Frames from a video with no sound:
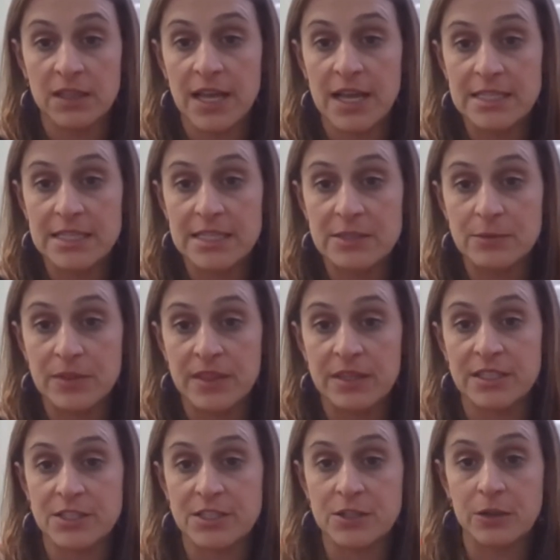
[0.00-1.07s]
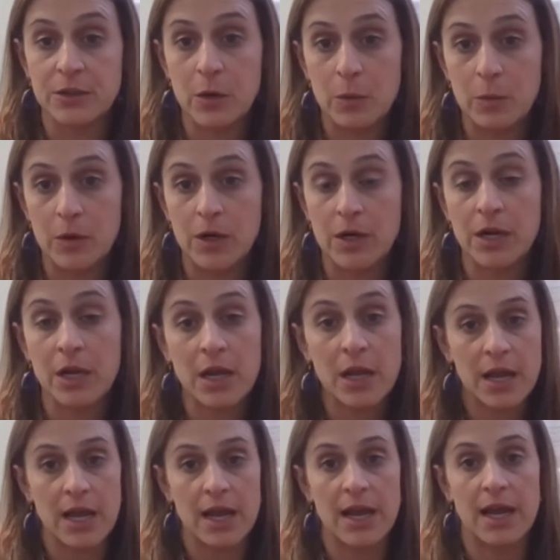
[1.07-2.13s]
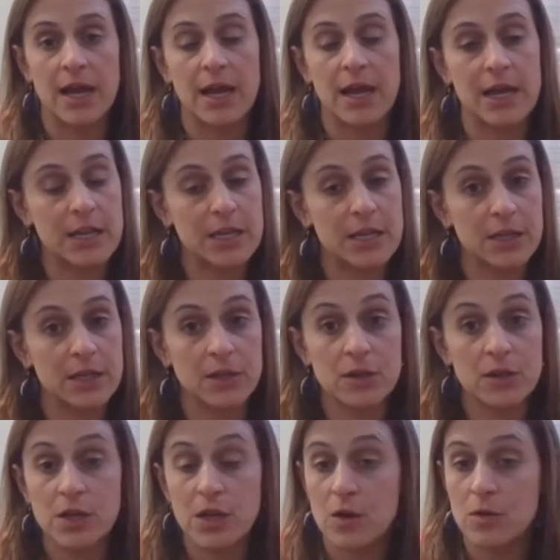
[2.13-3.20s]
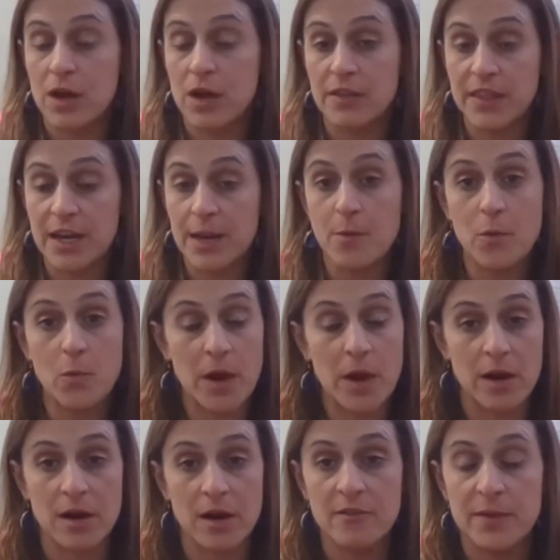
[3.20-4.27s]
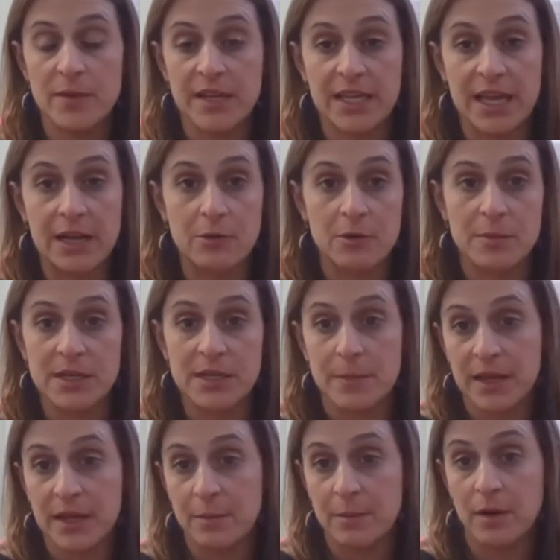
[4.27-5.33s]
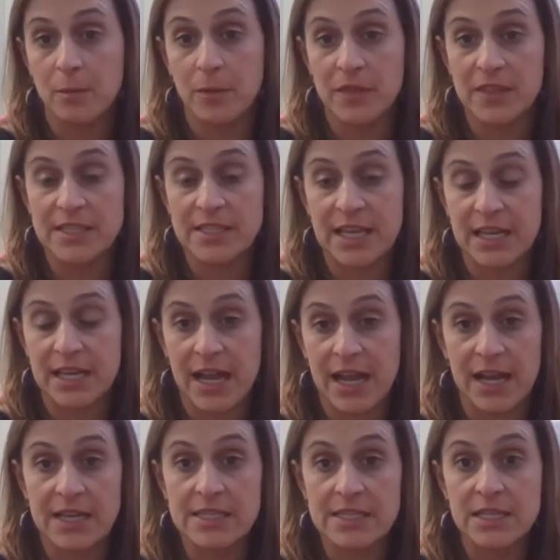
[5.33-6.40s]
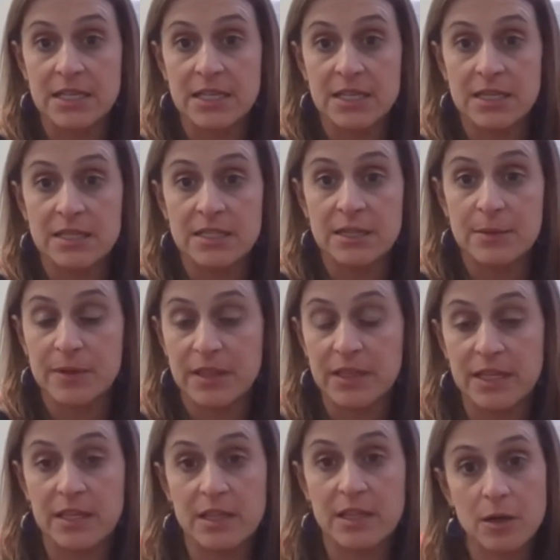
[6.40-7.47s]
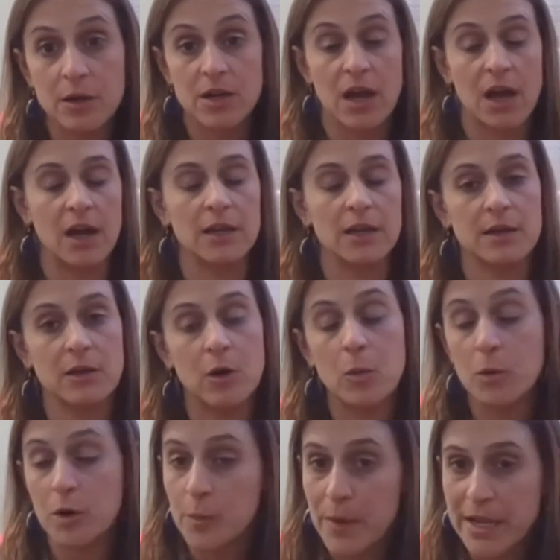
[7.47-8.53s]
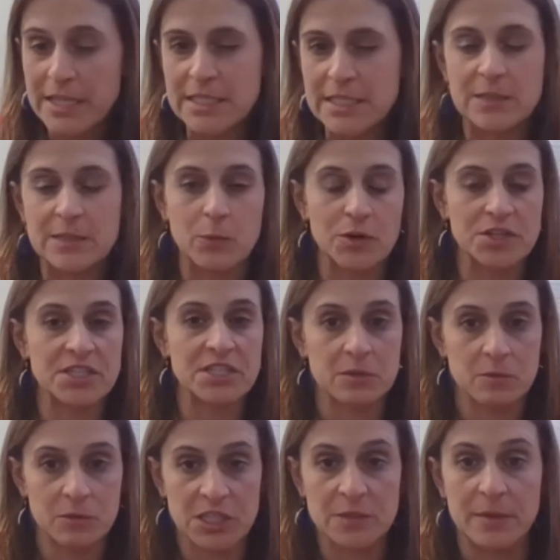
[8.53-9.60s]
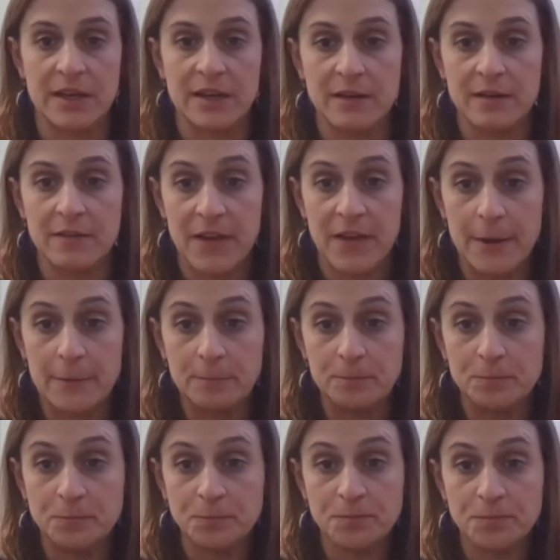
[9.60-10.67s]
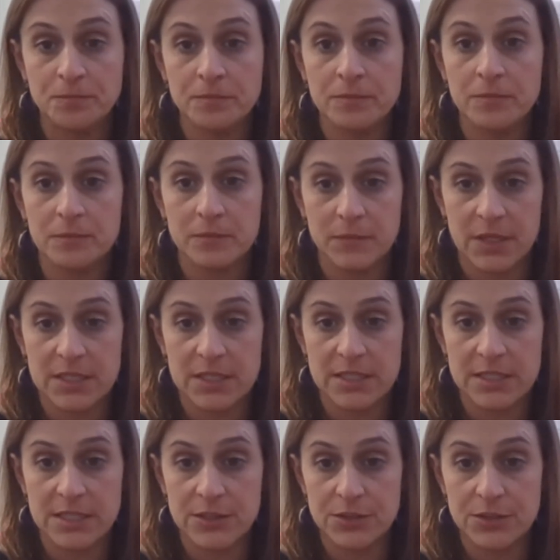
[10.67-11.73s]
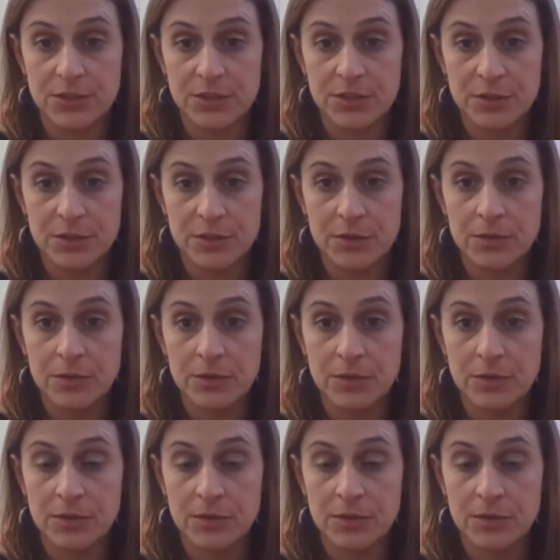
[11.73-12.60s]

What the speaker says: Classes with additional homework. No, not that I'm aware of, but again, it would be dependent upon what the site has. Typically, they're not homework based. It's more just enrichment and fun. Teachers do